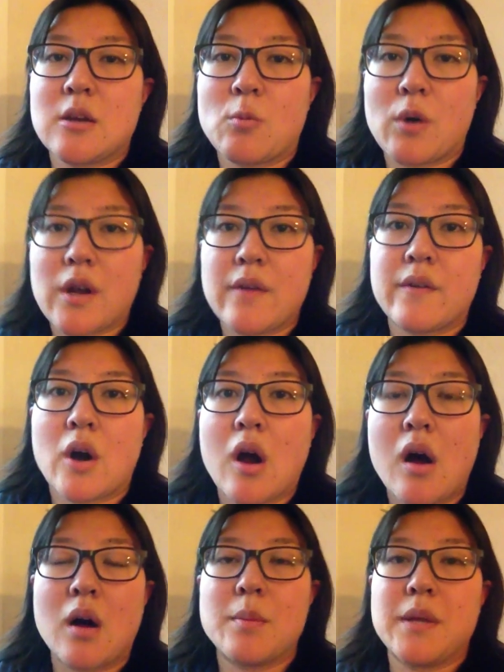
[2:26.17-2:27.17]
in whatever
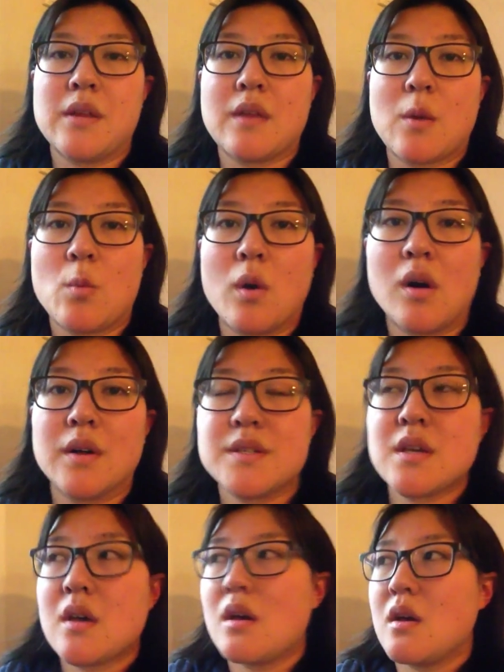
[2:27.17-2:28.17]
hobby they want
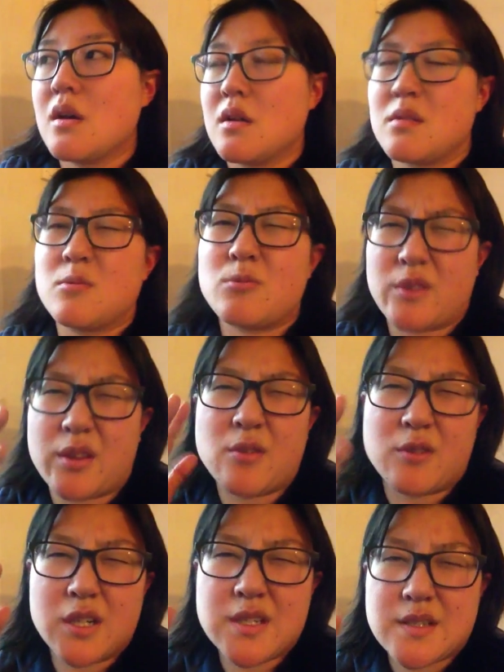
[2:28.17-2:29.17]

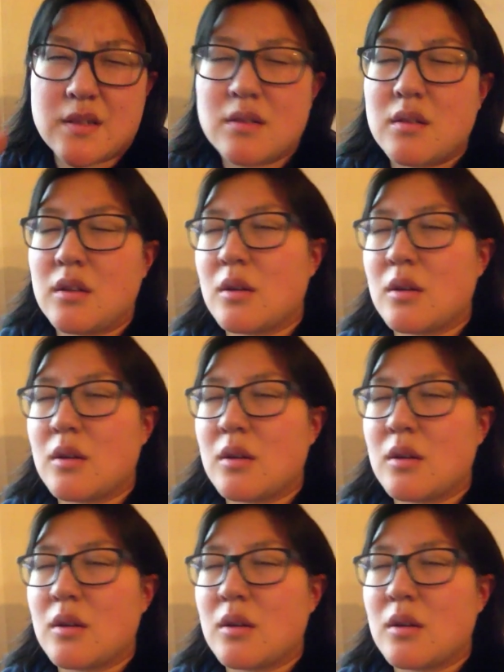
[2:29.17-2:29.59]
within reason,